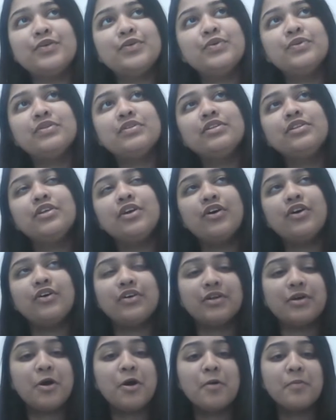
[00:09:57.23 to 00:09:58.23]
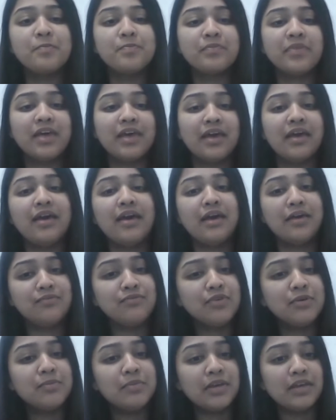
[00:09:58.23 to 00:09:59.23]
to your
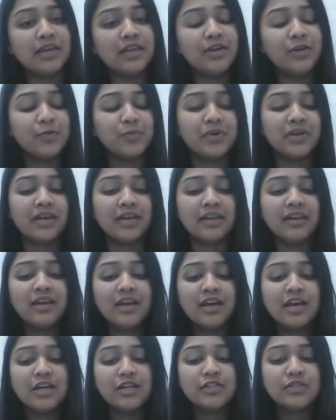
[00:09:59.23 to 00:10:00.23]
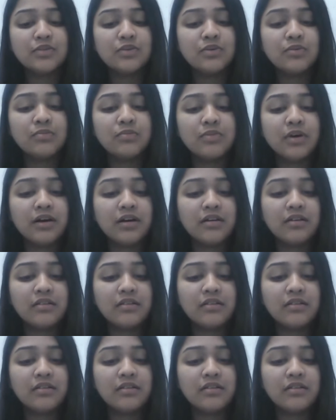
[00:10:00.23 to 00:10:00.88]
MVP domain, so